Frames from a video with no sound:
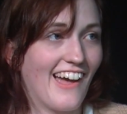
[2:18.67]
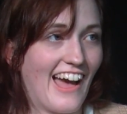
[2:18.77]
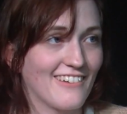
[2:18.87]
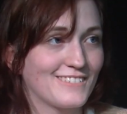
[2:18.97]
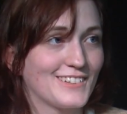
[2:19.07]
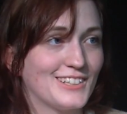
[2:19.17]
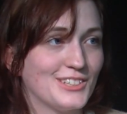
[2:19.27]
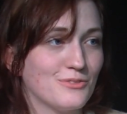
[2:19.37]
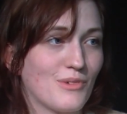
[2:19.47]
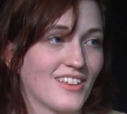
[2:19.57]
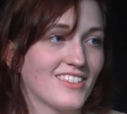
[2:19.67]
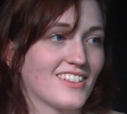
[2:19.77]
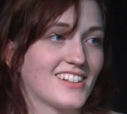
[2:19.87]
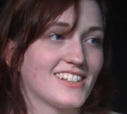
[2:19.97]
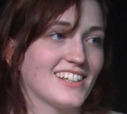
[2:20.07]
after the two
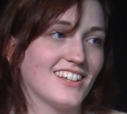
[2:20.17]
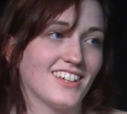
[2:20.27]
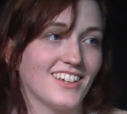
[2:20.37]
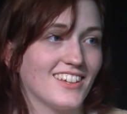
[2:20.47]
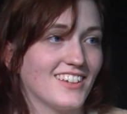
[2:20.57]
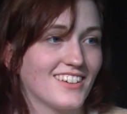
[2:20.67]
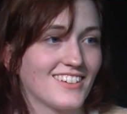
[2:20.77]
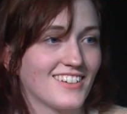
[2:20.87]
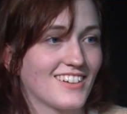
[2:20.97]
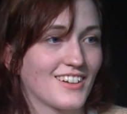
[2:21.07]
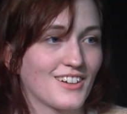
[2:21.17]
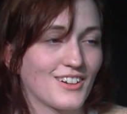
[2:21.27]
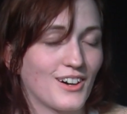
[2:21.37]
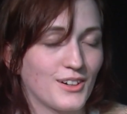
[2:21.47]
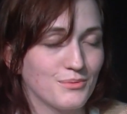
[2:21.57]
months, he
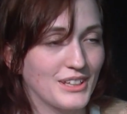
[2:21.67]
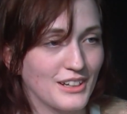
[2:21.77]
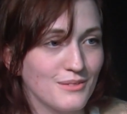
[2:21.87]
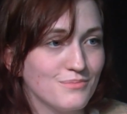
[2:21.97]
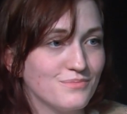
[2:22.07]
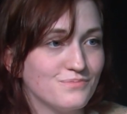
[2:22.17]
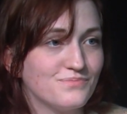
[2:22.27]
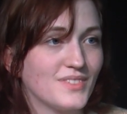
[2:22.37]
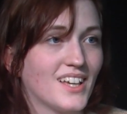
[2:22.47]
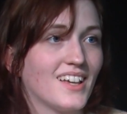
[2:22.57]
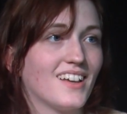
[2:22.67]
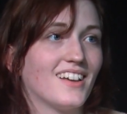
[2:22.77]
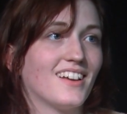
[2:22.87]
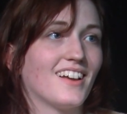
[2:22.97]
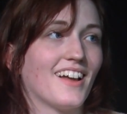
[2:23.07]
called me up
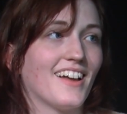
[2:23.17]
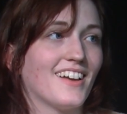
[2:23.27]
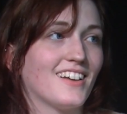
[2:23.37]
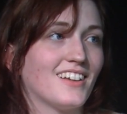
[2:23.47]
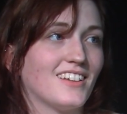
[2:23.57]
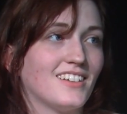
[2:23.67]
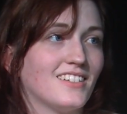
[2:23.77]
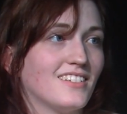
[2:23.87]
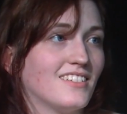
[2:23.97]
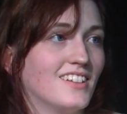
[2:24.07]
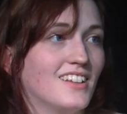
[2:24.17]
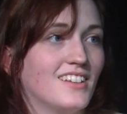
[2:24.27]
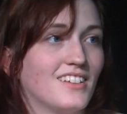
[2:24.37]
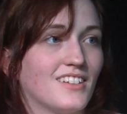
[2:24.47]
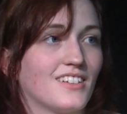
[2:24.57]
and
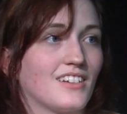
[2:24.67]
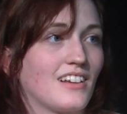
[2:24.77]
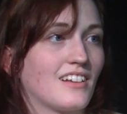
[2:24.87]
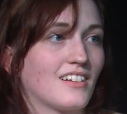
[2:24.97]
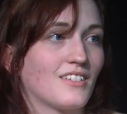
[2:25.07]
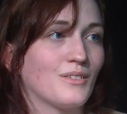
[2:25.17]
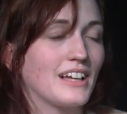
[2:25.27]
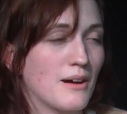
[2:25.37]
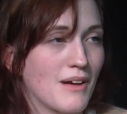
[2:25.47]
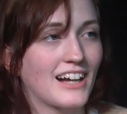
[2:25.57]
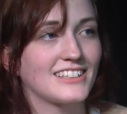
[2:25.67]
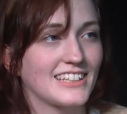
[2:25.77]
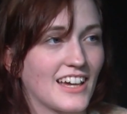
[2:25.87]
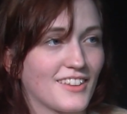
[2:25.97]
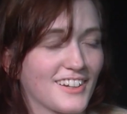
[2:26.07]
we got back
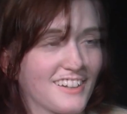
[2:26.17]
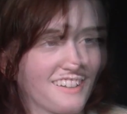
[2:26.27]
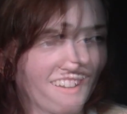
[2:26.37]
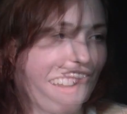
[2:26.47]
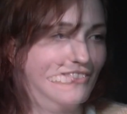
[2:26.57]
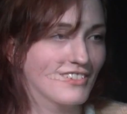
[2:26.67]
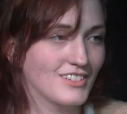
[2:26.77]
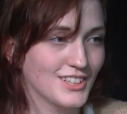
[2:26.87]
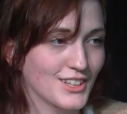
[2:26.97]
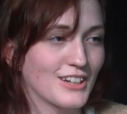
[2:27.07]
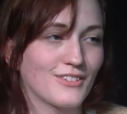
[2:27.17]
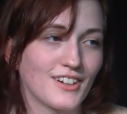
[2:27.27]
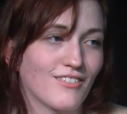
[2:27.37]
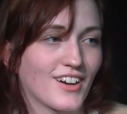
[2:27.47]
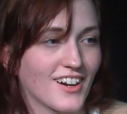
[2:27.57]
together. During
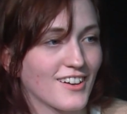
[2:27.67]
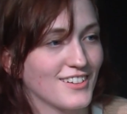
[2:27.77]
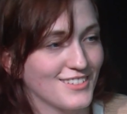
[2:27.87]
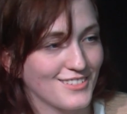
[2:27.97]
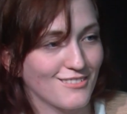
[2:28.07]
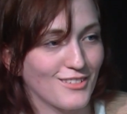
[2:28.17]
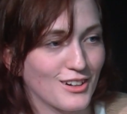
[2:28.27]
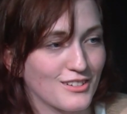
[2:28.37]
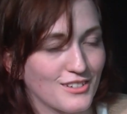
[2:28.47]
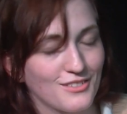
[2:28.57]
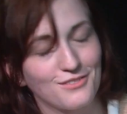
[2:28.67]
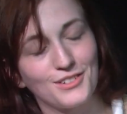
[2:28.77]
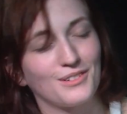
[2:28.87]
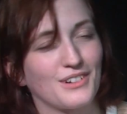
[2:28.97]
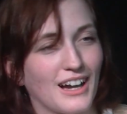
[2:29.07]
one of our long
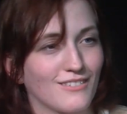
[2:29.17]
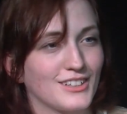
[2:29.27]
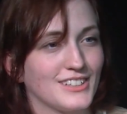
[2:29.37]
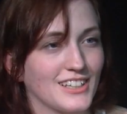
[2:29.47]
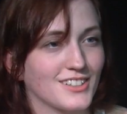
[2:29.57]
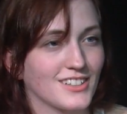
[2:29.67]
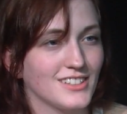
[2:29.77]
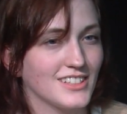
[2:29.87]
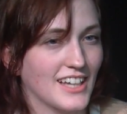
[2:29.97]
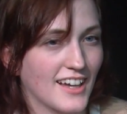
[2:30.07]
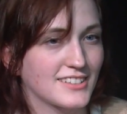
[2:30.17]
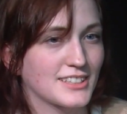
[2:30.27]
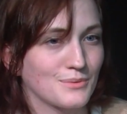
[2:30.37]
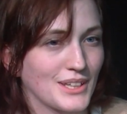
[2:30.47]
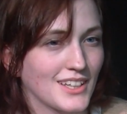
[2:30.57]
phone conversations, he
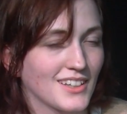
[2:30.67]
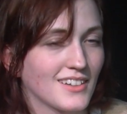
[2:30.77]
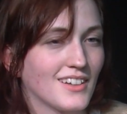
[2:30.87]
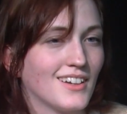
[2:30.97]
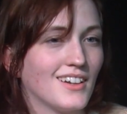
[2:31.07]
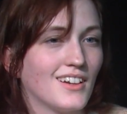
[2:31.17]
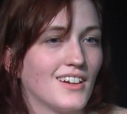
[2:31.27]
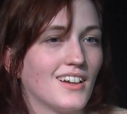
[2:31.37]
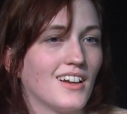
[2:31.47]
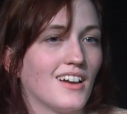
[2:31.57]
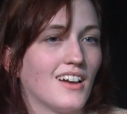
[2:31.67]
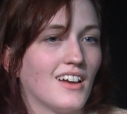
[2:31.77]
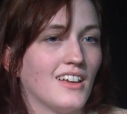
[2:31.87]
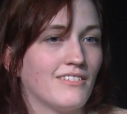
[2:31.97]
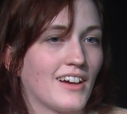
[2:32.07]
asked me
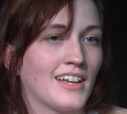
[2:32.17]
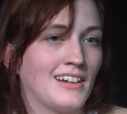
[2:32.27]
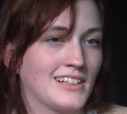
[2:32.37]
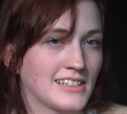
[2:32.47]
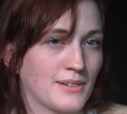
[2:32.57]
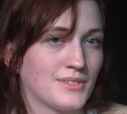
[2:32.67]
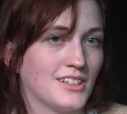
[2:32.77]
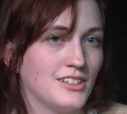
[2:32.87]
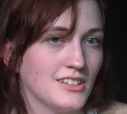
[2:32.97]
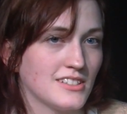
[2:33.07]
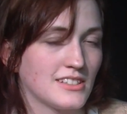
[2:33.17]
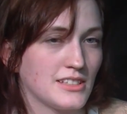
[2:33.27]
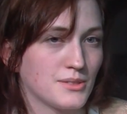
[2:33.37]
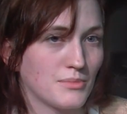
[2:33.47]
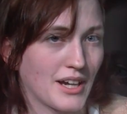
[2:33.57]
if I had accepted Jesus
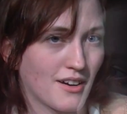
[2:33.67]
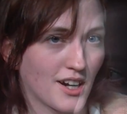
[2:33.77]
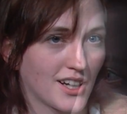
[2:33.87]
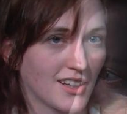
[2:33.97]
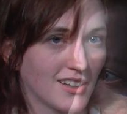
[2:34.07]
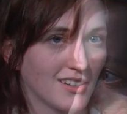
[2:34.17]
into my heart